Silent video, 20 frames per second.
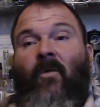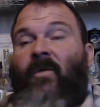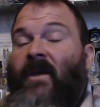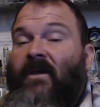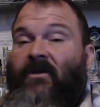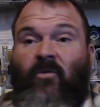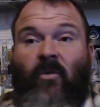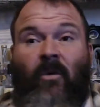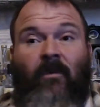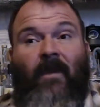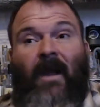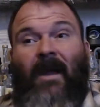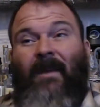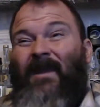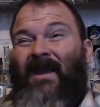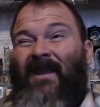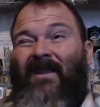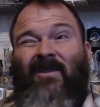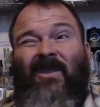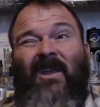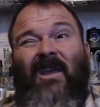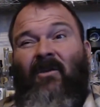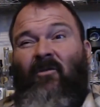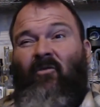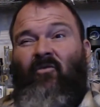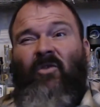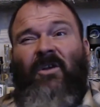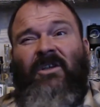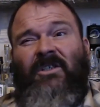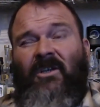this one might be thick,
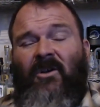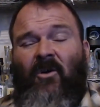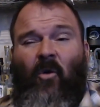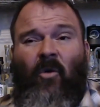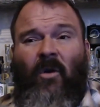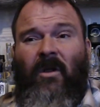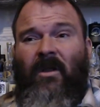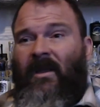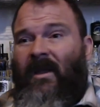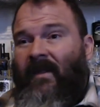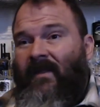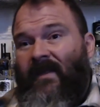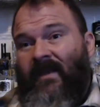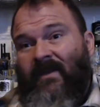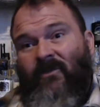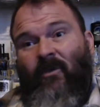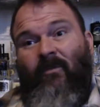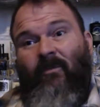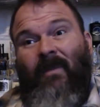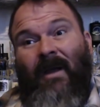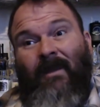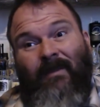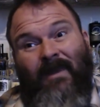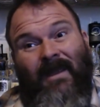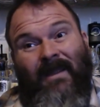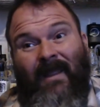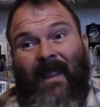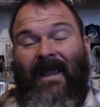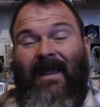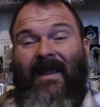rich, and oily, and this one might be
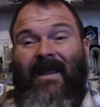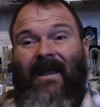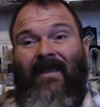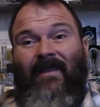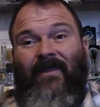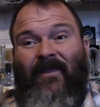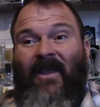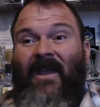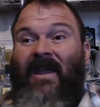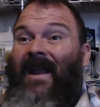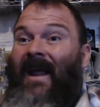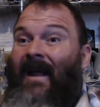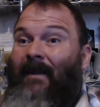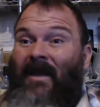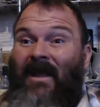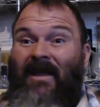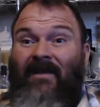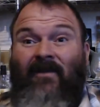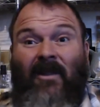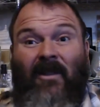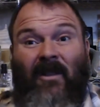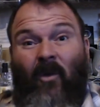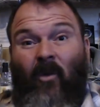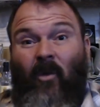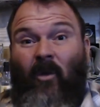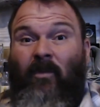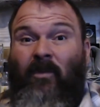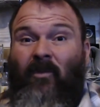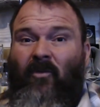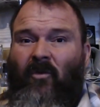light and thin and even
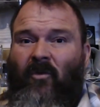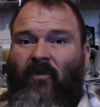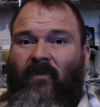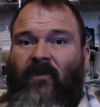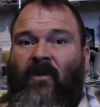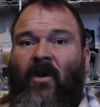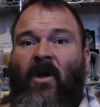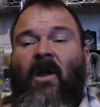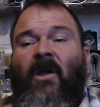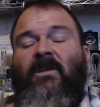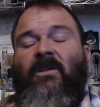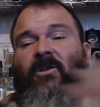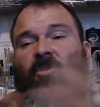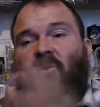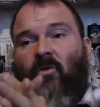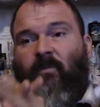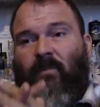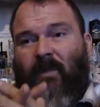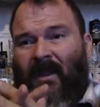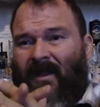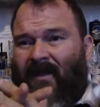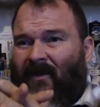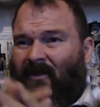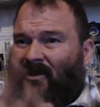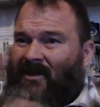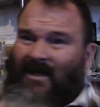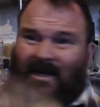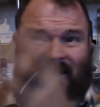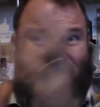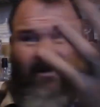lower proof. So you blend
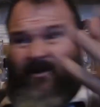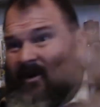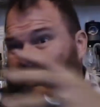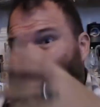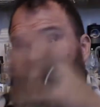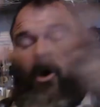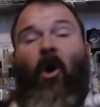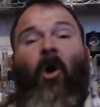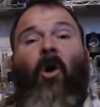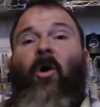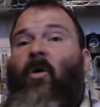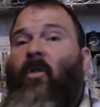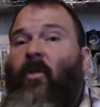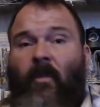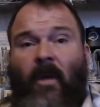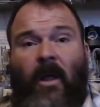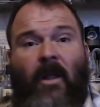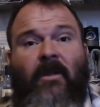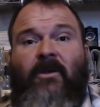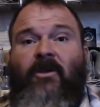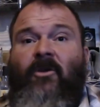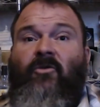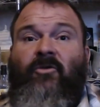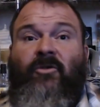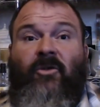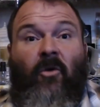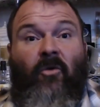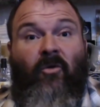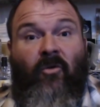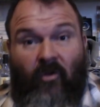those together and all the molecules
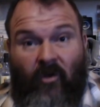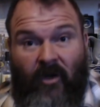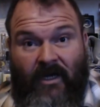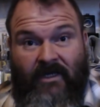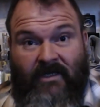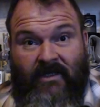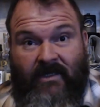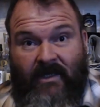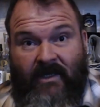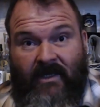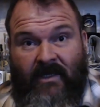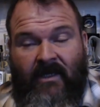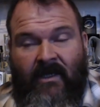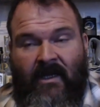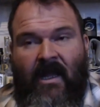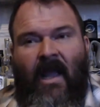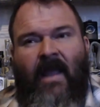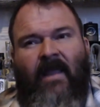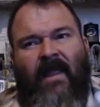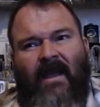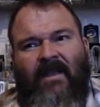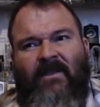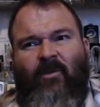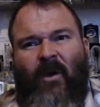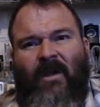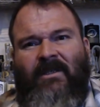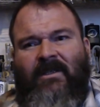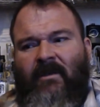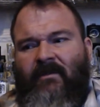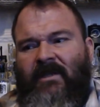go crazy. That's
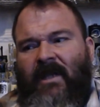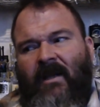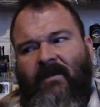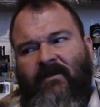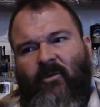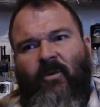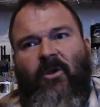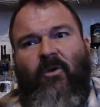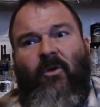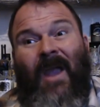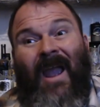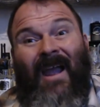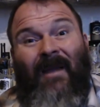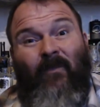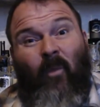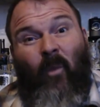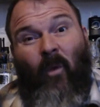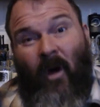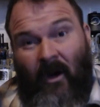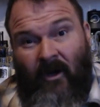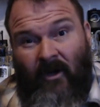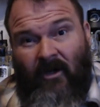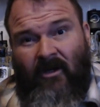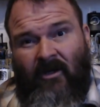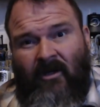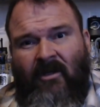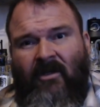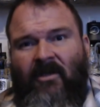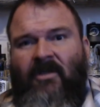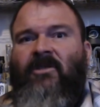why sometimes when you add
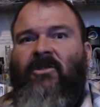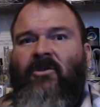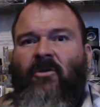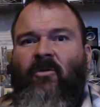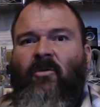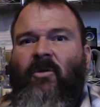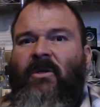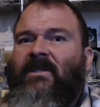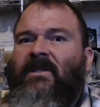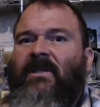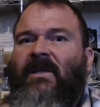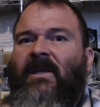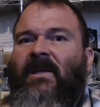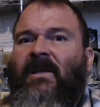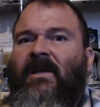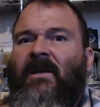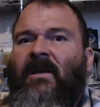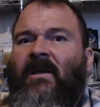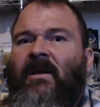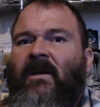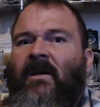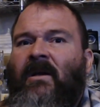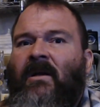water to a whiskey,